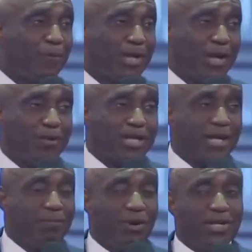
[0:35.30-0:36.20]
When I
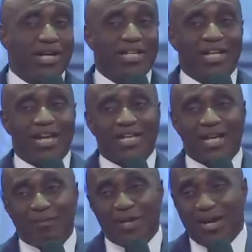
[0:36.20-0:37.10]
became born again and I
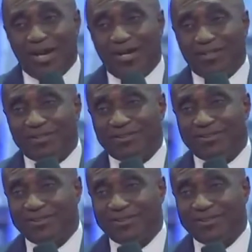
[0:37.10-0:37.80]
came here,